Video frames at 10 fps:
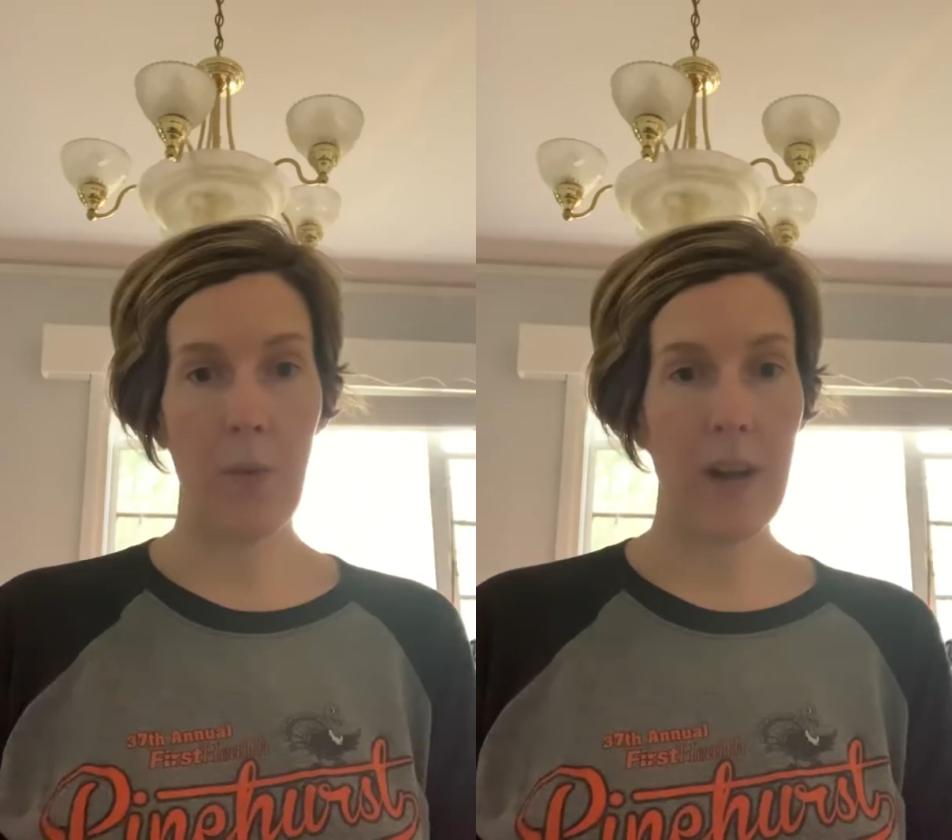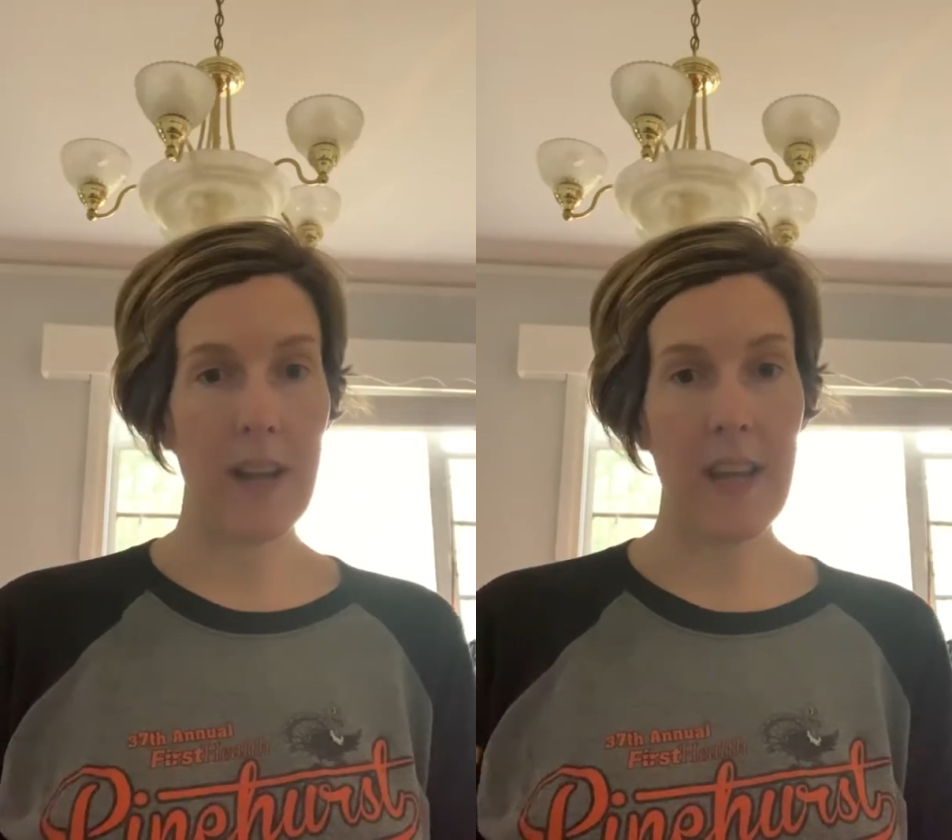
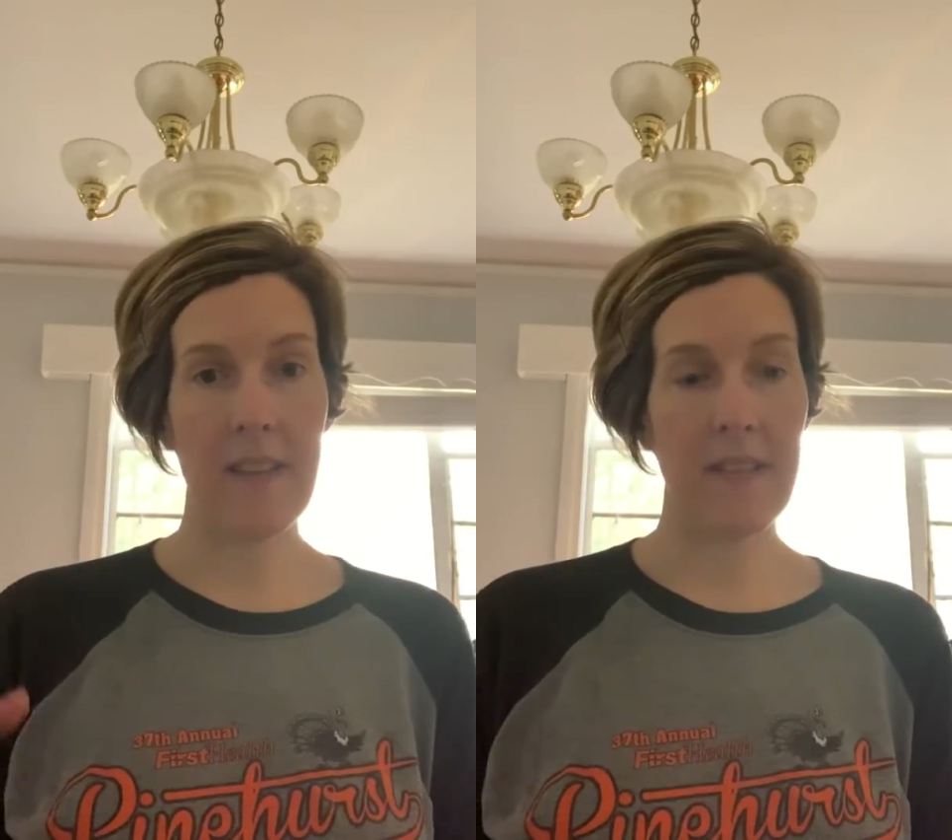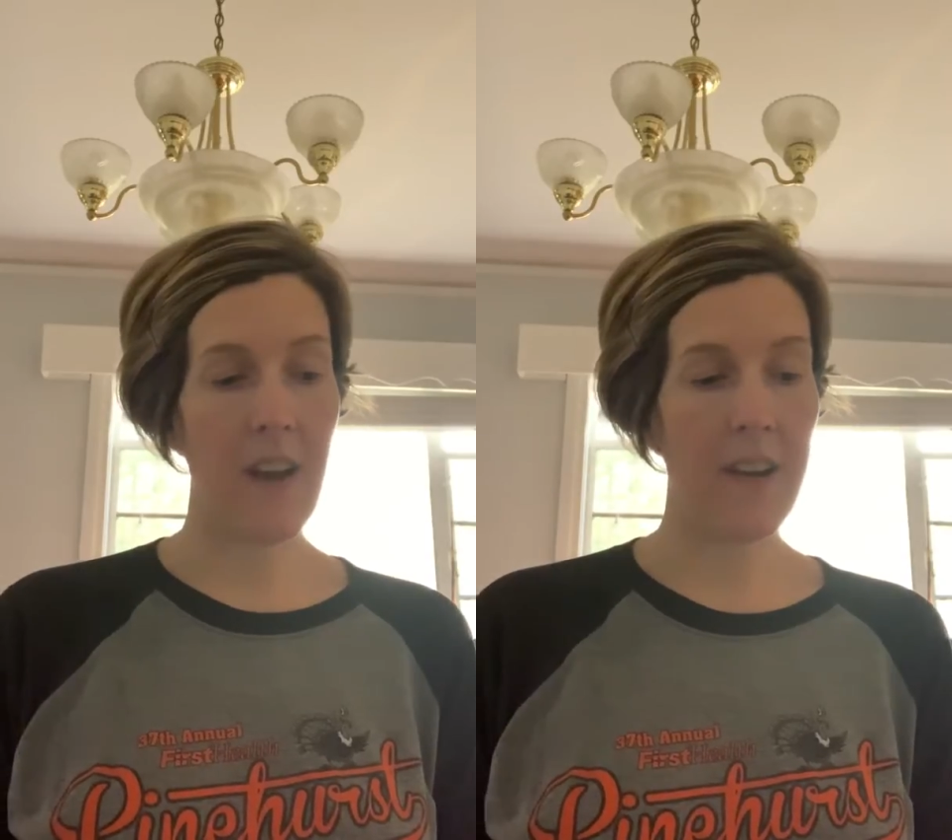what he's
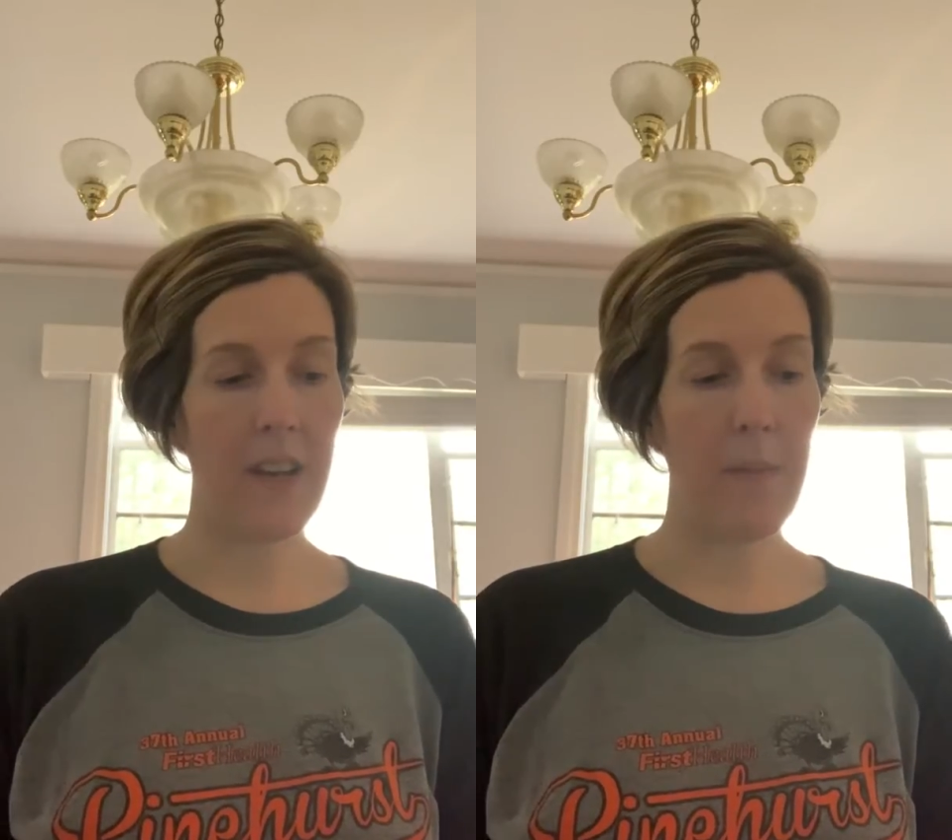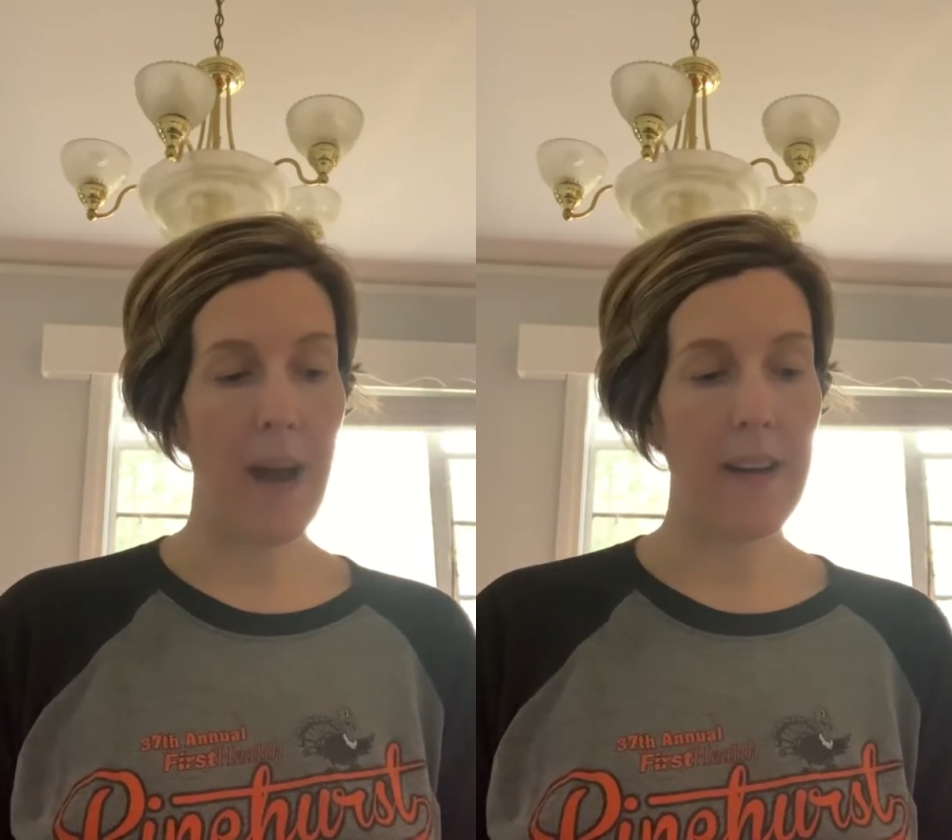talking
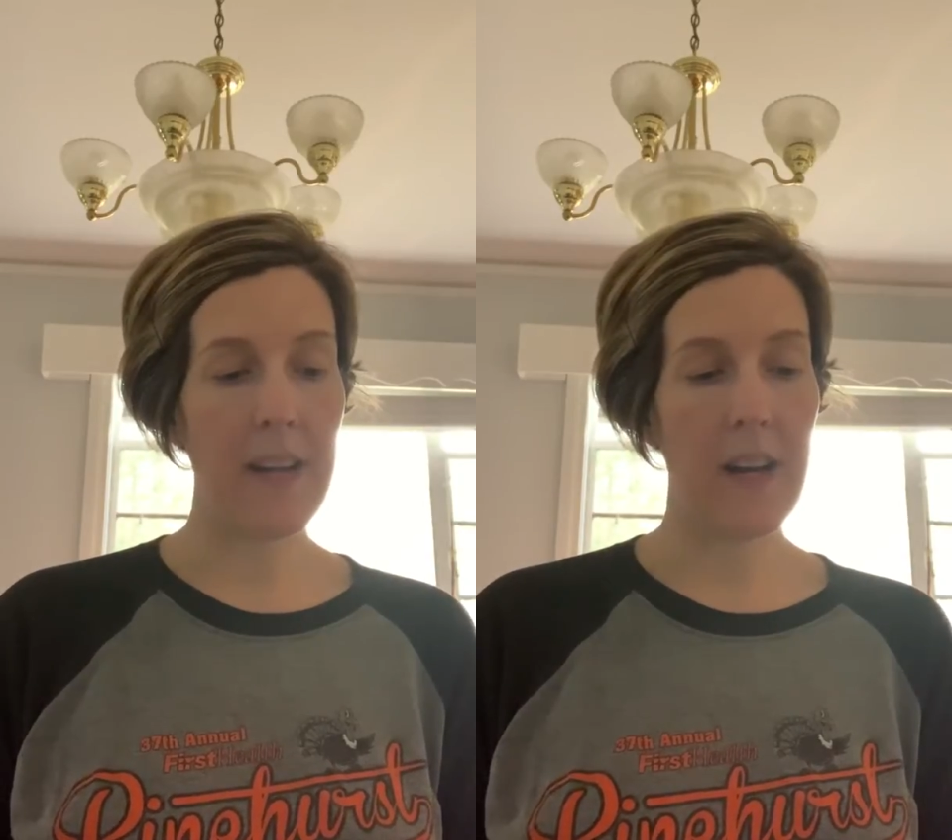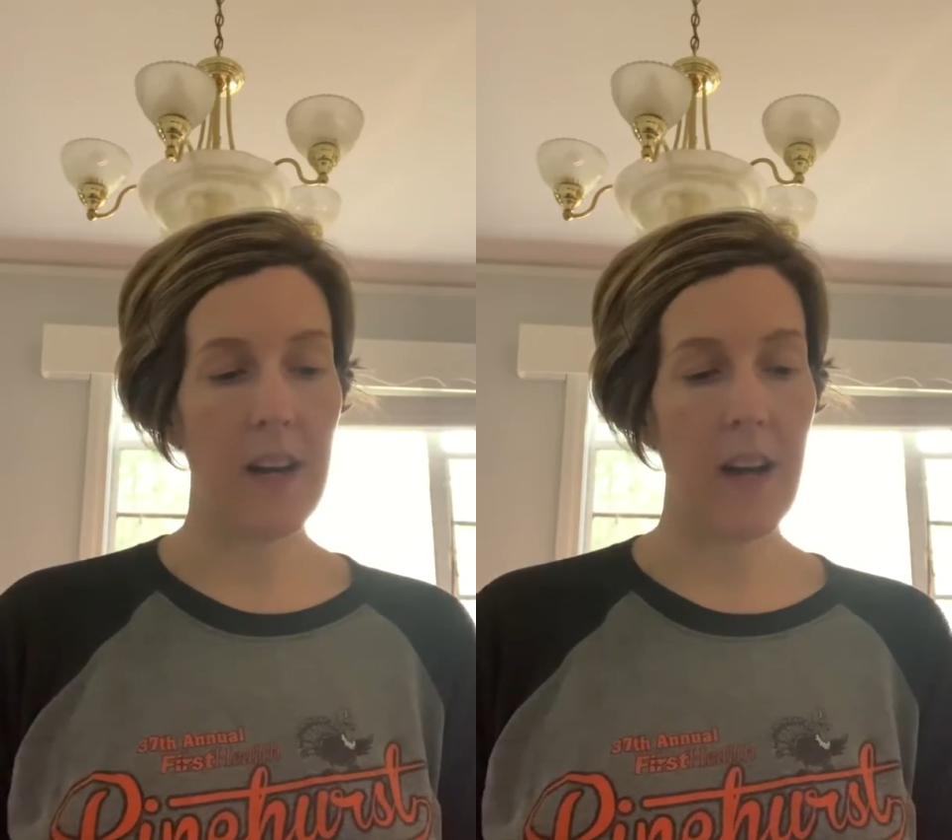about
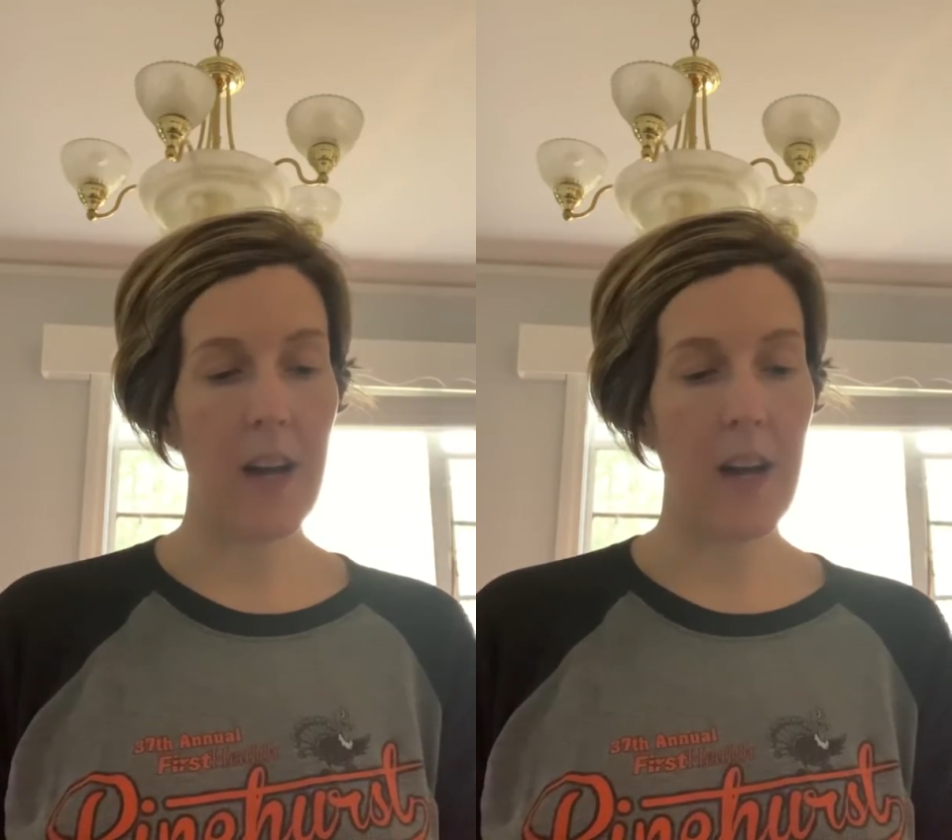here,